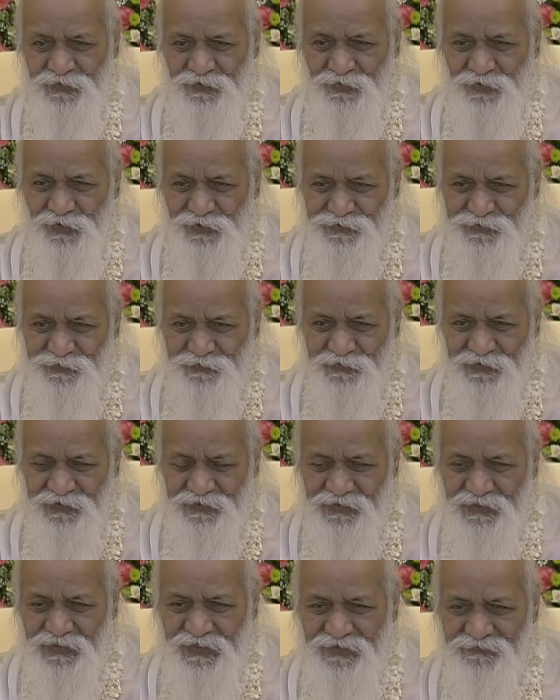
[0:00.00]

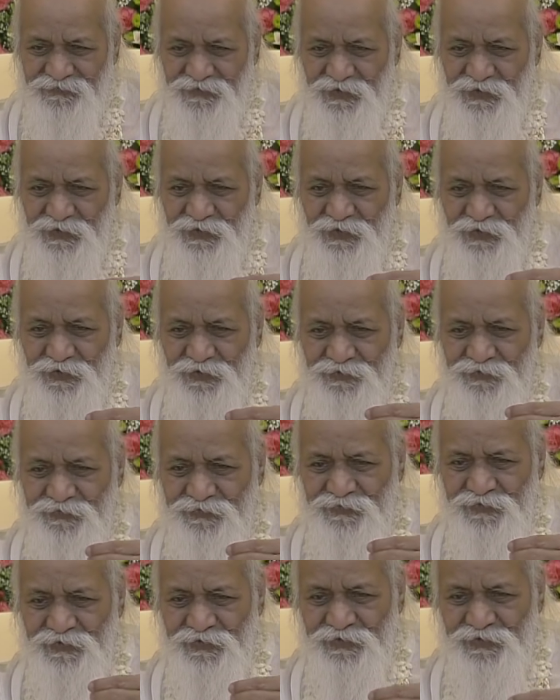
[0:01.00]
Cosmic level
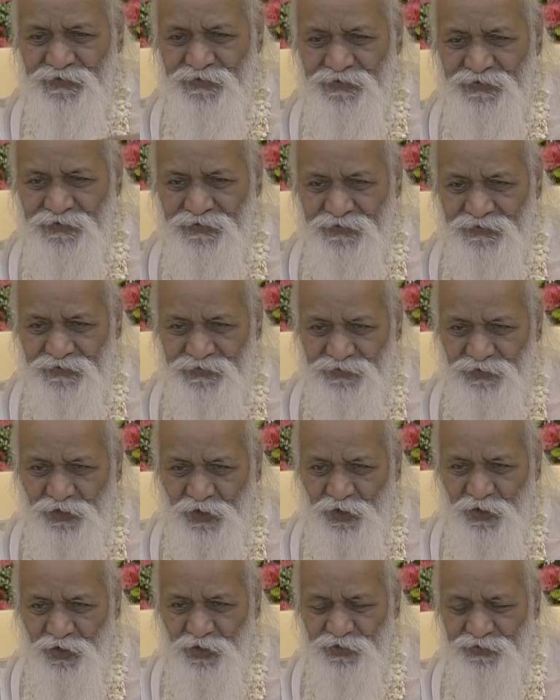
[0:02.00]
of
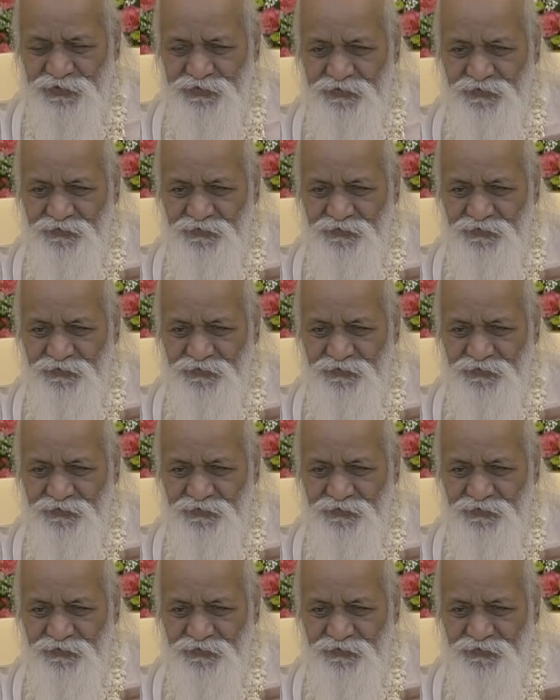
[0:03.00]
thought